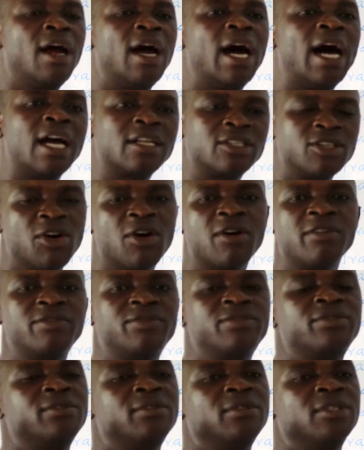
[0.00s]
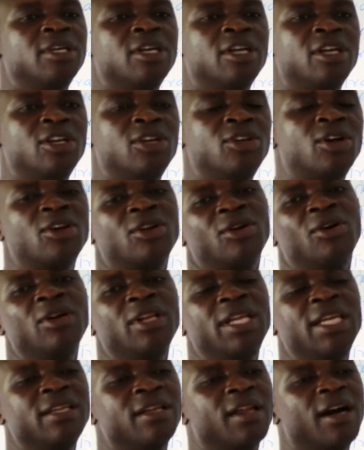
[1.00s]
heard of not
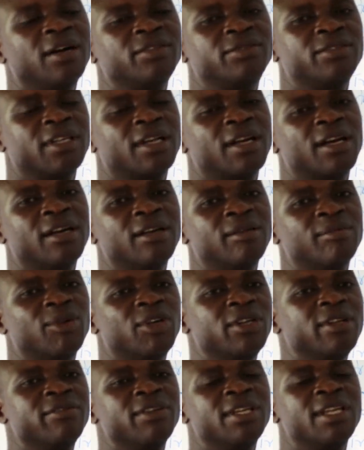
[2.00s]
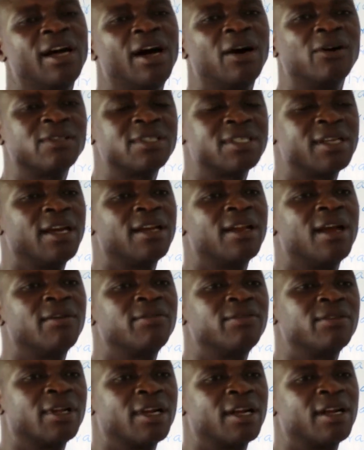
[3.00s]
only in Africa, but even outside
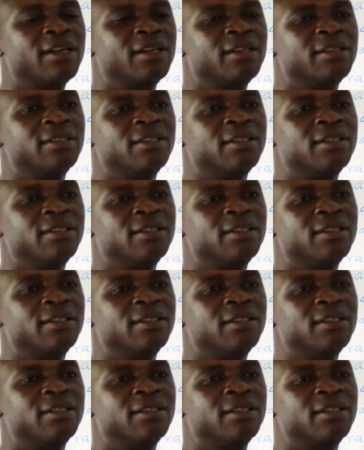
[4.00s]
Africa.